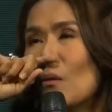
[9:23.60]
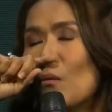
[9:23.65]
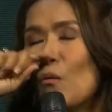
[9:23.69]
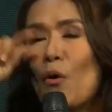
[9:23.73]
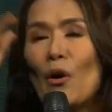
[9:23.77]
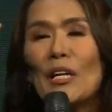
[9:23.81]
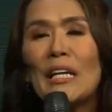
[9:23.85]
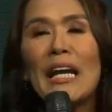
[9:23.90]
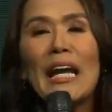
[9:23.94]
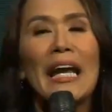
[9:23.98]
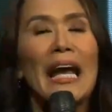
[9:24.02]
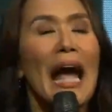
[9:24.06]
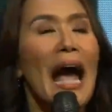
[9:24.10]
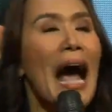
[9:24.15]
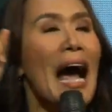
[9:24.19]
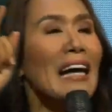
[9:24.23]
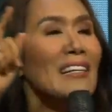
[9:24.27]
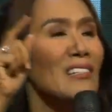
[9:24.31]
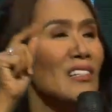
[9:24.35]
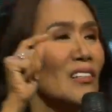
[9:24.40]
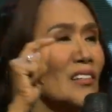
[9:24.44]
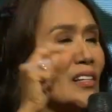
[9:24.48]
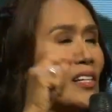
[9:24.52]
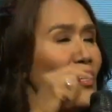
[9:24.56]
Would he
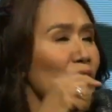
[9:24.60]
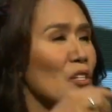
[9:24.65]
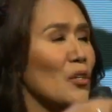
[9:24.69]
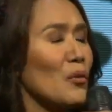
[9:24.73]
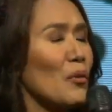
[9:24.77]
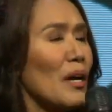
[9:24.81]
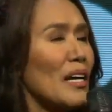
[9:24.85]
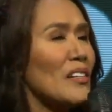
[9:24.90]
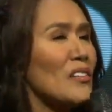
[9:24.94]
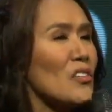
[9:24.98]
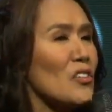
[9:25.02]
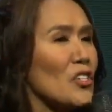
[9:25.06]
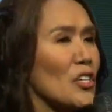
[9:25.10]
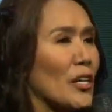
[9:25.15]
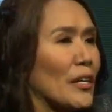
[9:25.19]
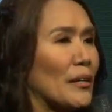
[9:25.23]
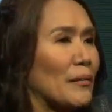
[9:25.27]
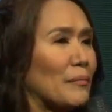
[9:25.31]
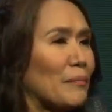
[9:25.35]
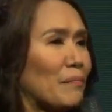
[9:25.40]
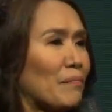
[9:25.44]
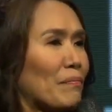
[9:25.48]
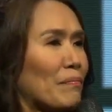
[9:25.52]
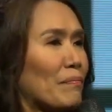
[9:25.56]
ask this
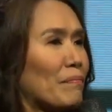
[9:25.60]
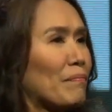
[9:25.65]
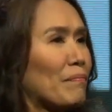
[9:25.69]
question?